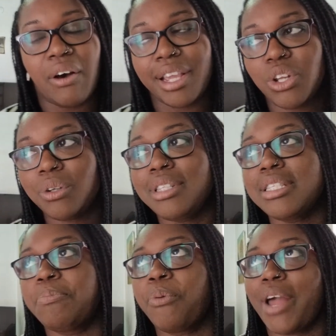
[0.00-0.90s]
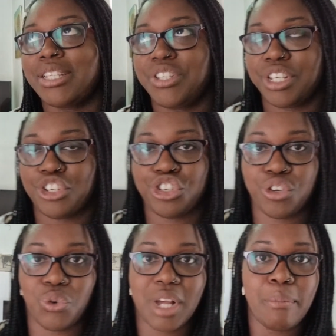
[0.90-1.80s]
I know this pricing
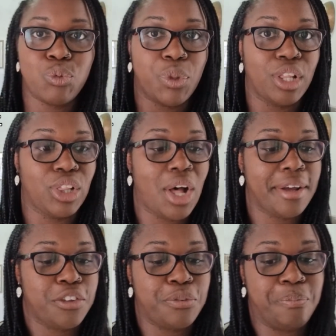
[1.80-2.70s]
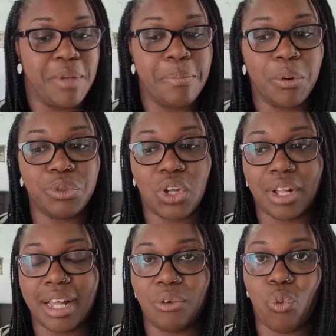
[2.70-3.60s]
issue comes with a lot of people
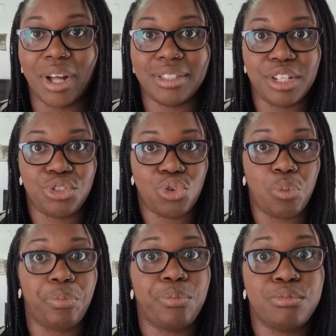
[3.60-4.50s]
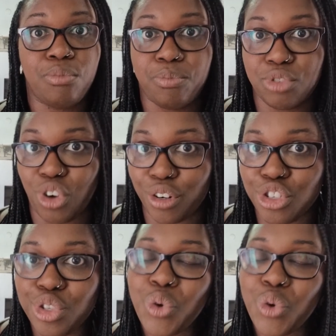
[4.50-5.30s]
not wanting to charge too